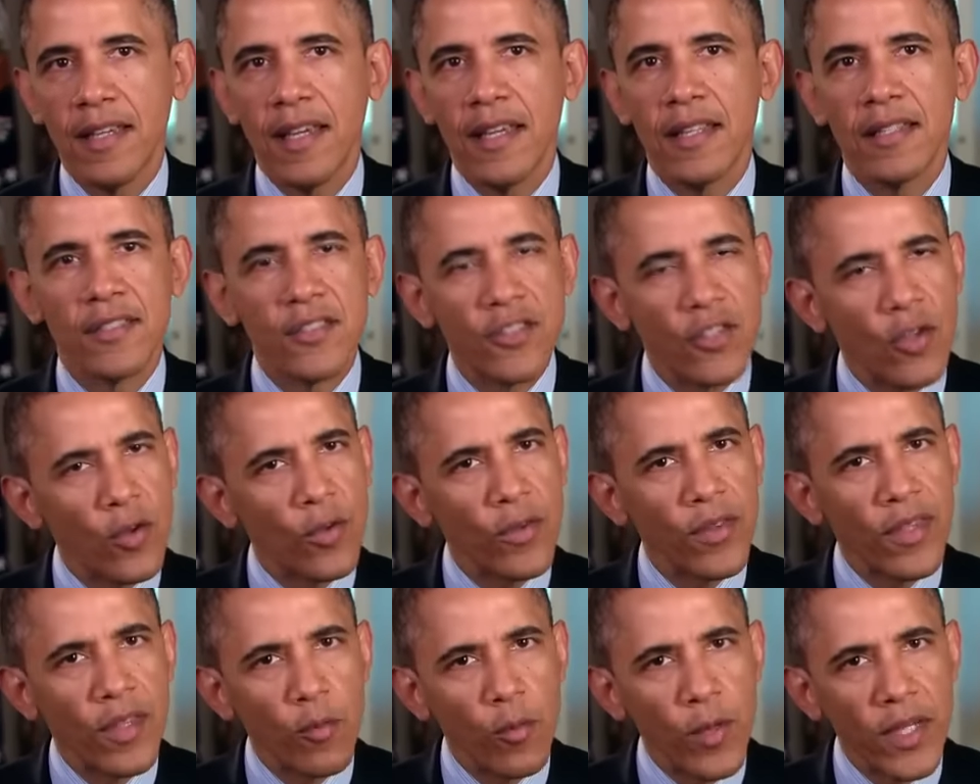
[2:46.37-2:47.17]
and
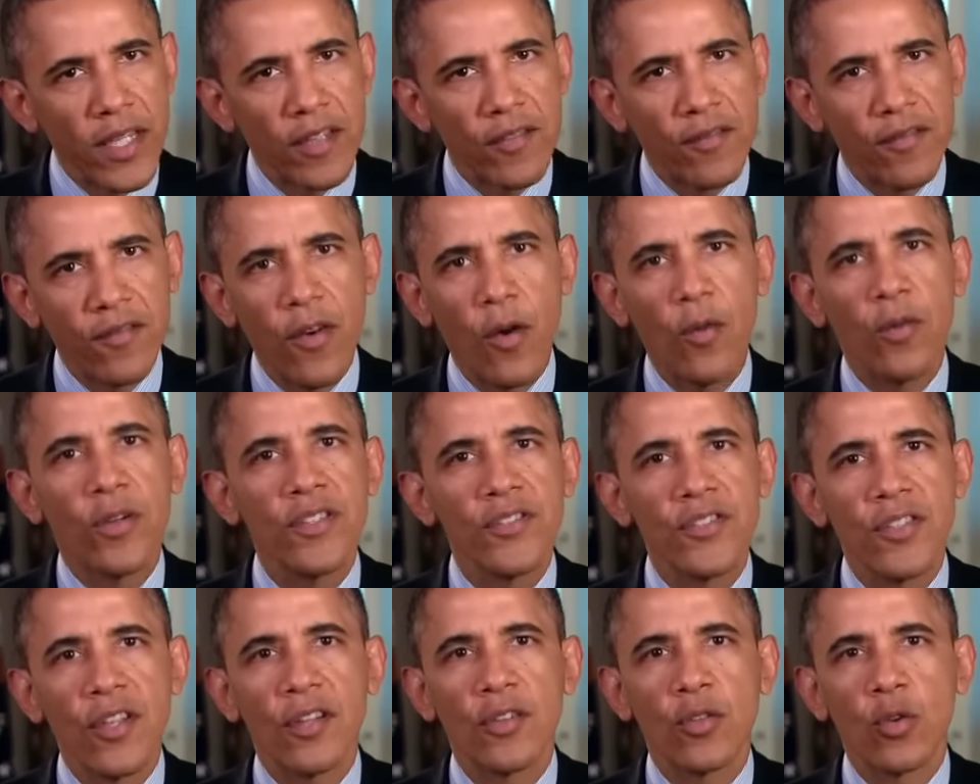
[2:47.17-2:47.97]
so that we can
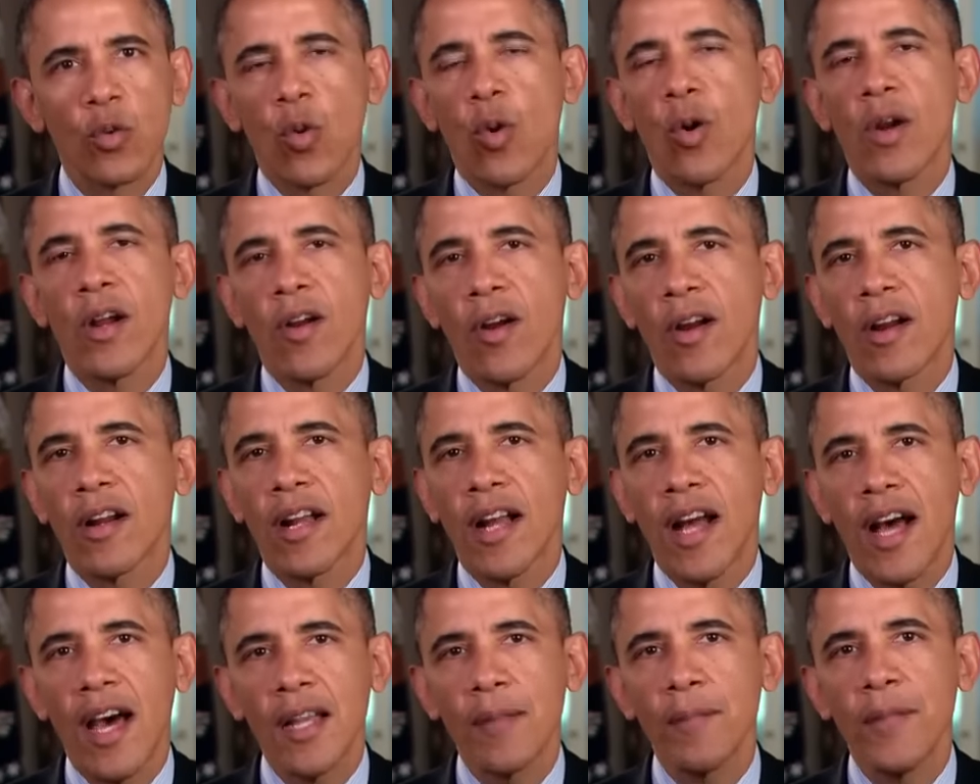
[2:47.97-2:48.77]
focus on growing our
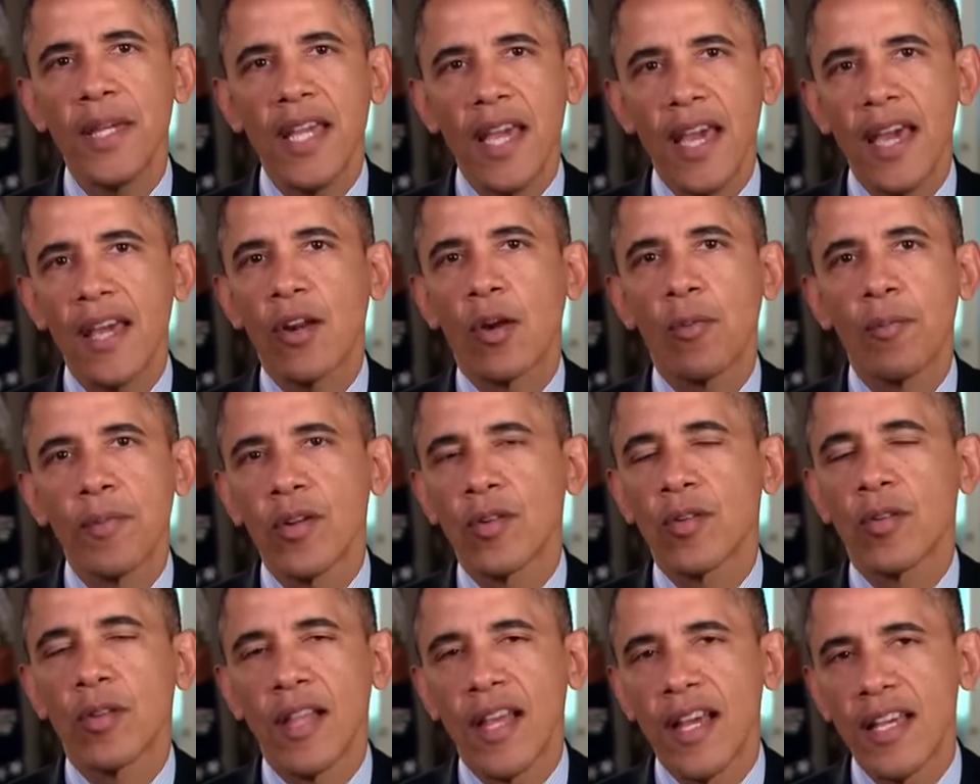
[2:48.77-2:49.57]
economy and our
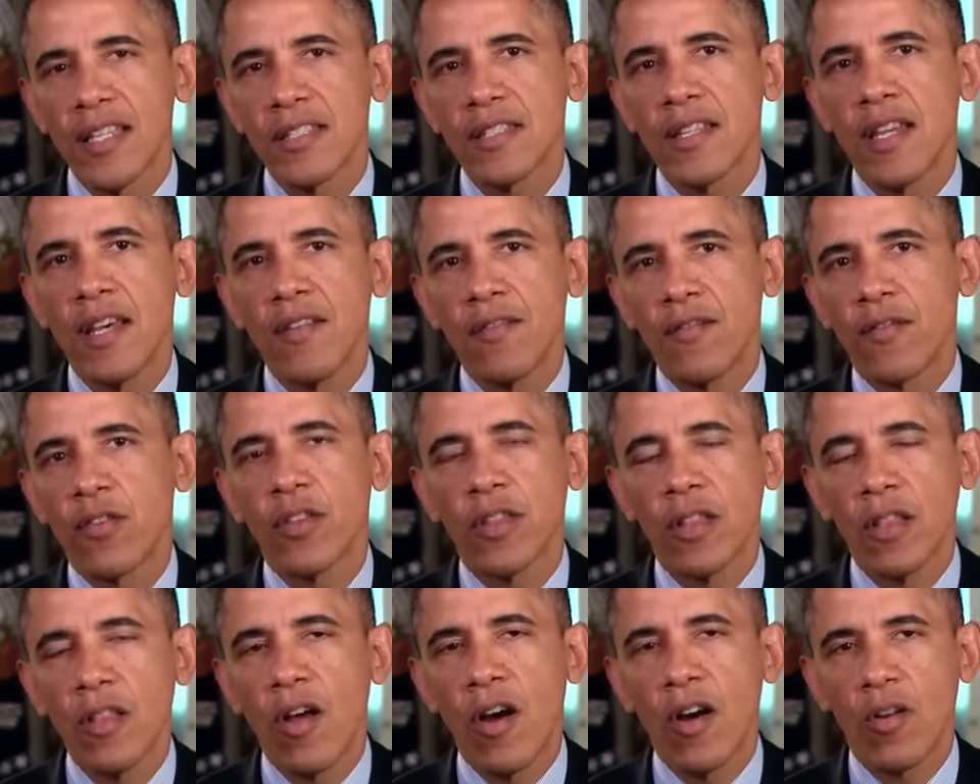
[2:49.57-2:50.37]
middle class for
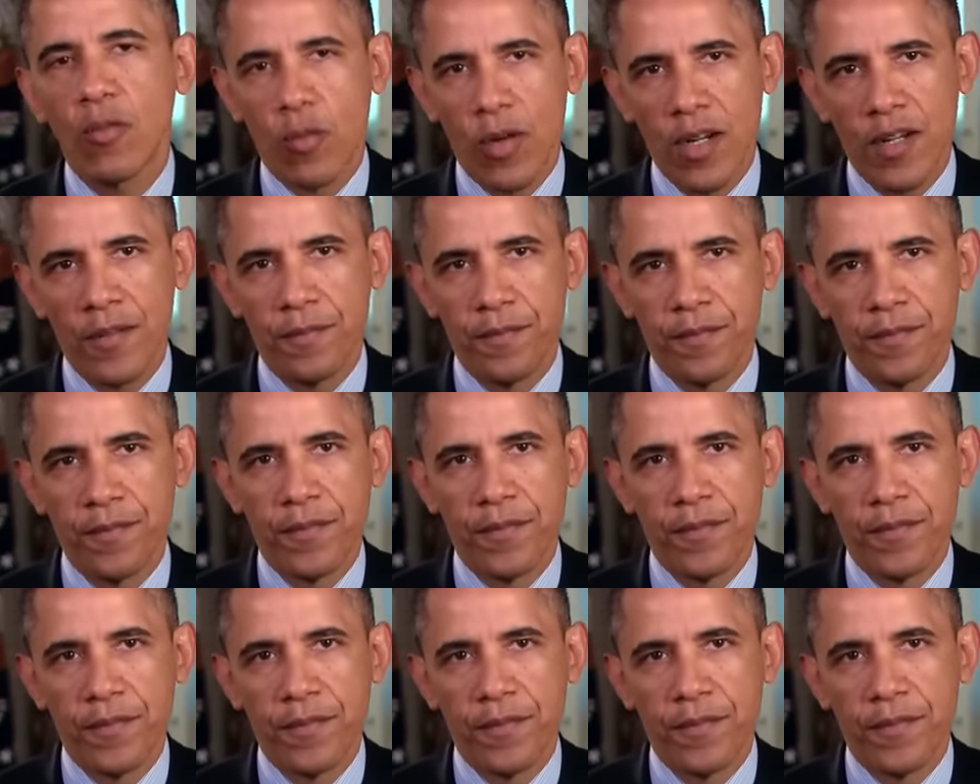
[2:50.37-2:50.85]
the long run.